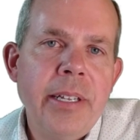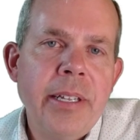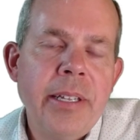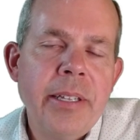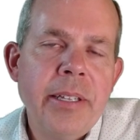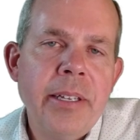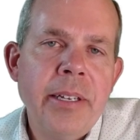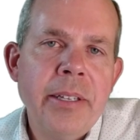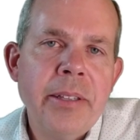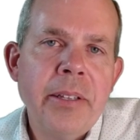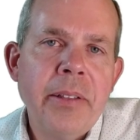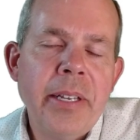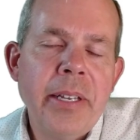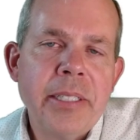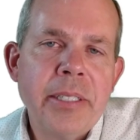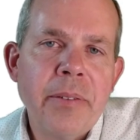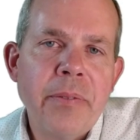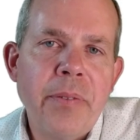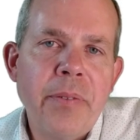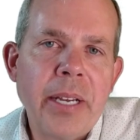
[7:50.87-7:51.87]
the
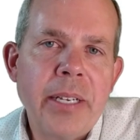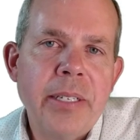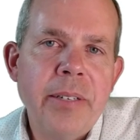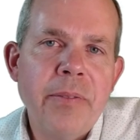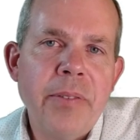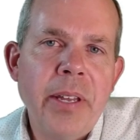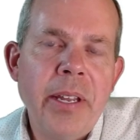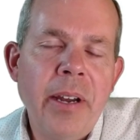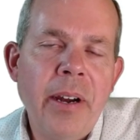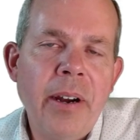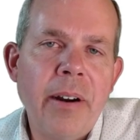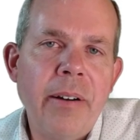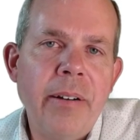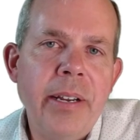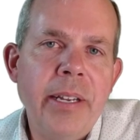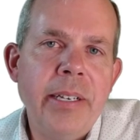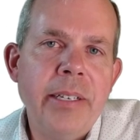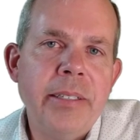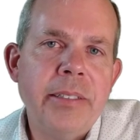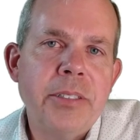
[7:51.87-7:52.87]
less effective they are
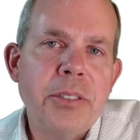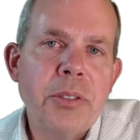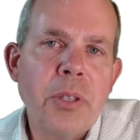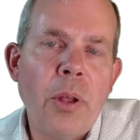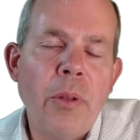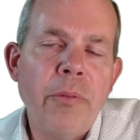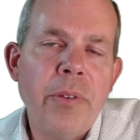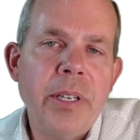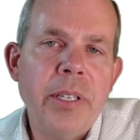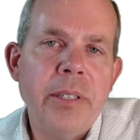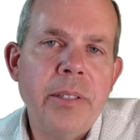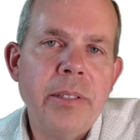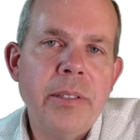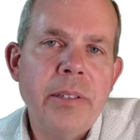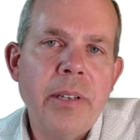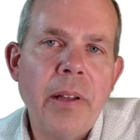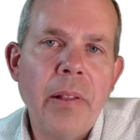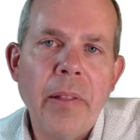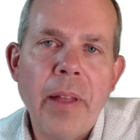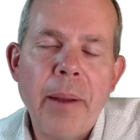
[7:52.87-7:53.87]
in solving
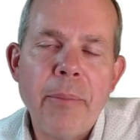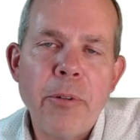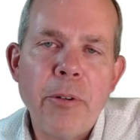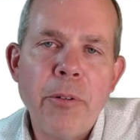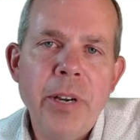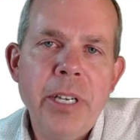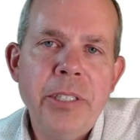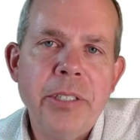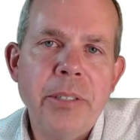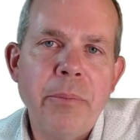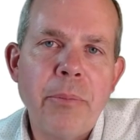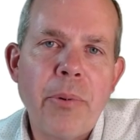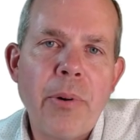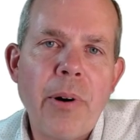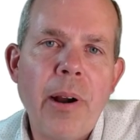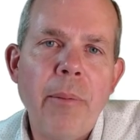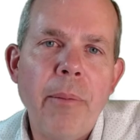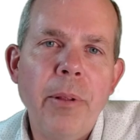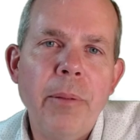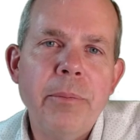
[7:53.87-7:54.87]
collaboration
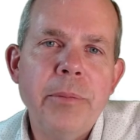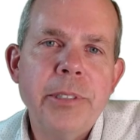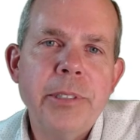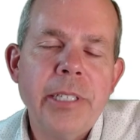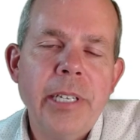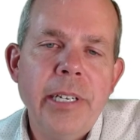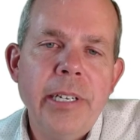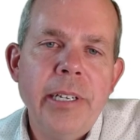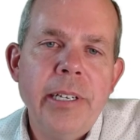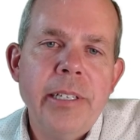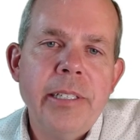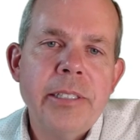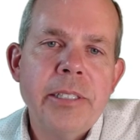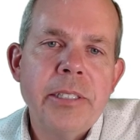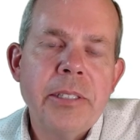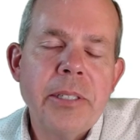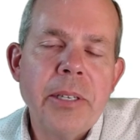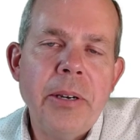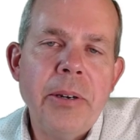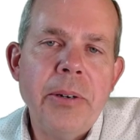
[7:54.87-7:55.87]
problems.
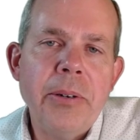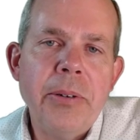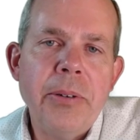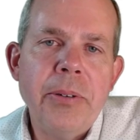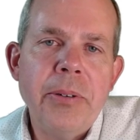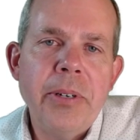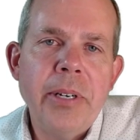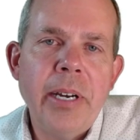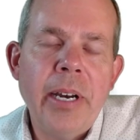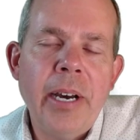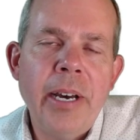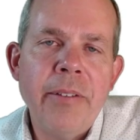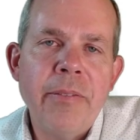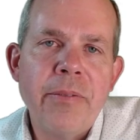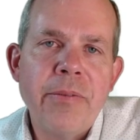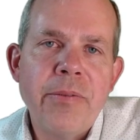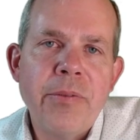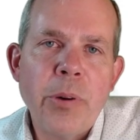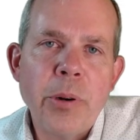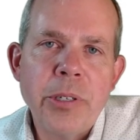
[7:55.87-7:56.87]
So
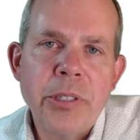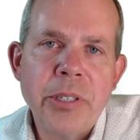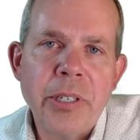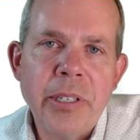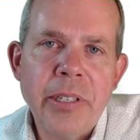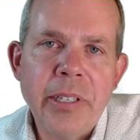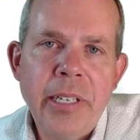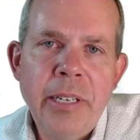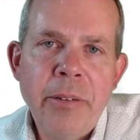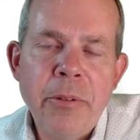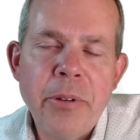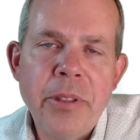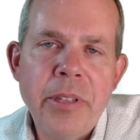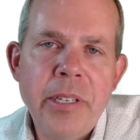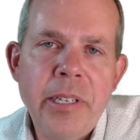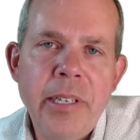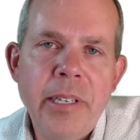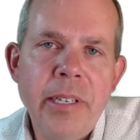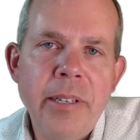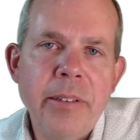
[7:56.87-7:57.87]
unfortunately, with
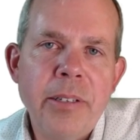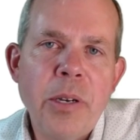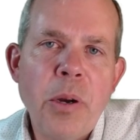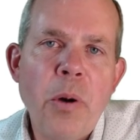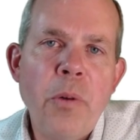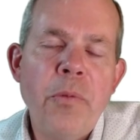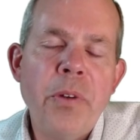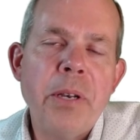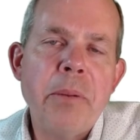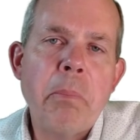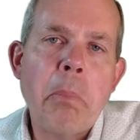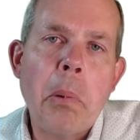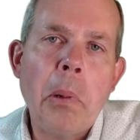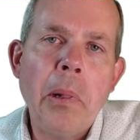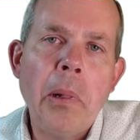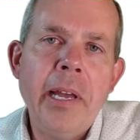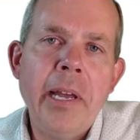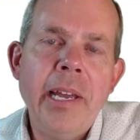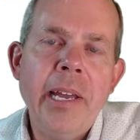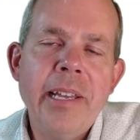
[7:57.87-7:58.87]
the COVID
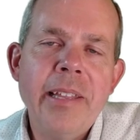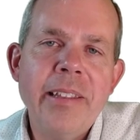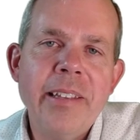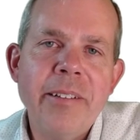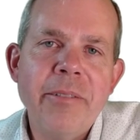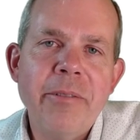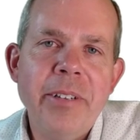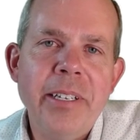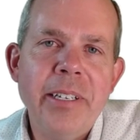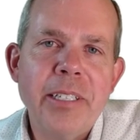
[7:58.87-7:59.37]
plague that we